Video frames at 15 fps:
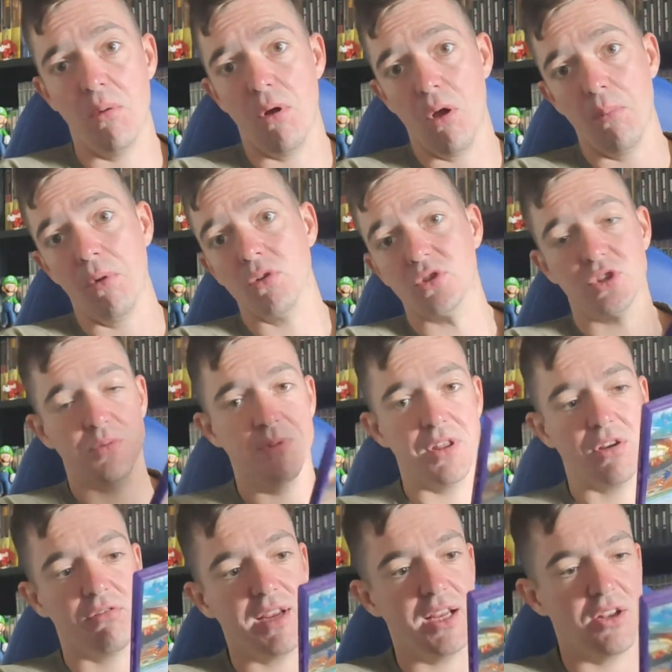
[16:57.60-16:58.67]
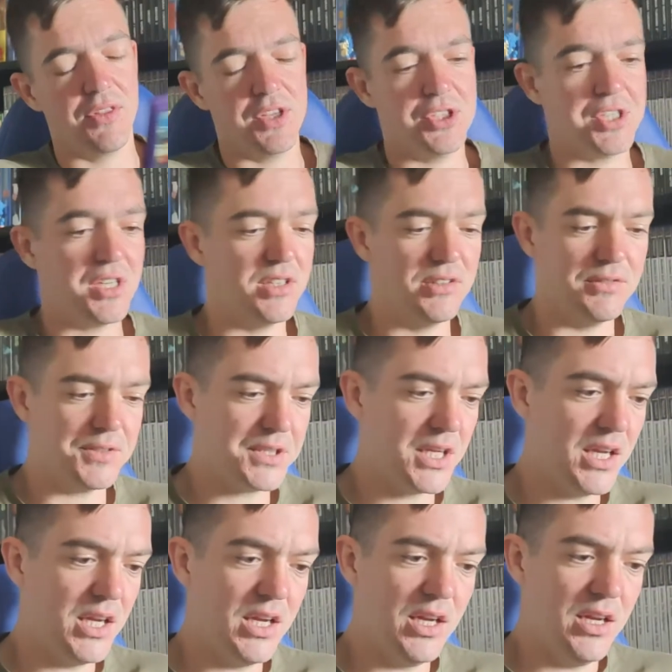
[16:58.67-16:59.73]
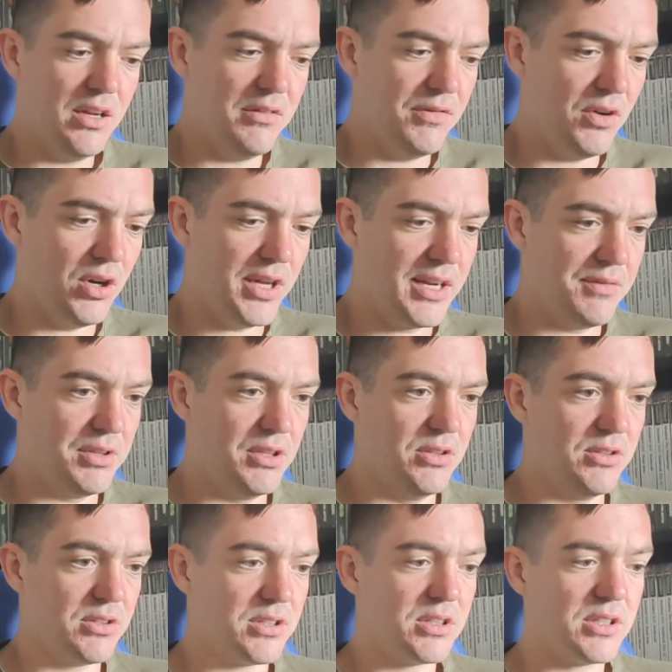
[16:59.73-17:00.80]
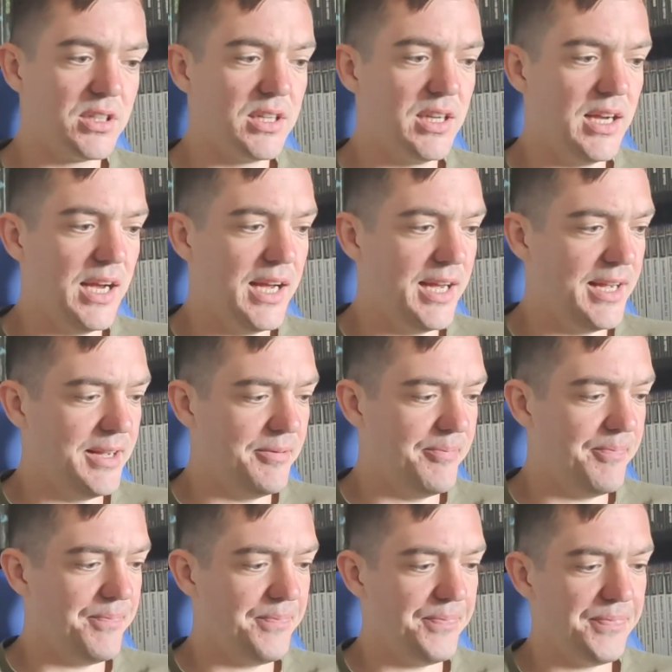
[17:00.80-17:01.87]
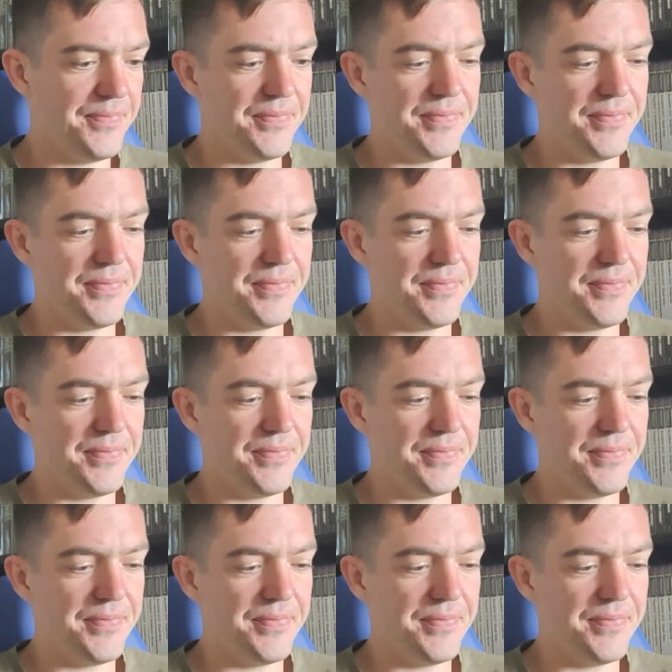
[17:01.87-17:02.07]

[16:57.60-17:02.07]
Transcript: amongst some of the green on the shelves. Thought I'd have a look. And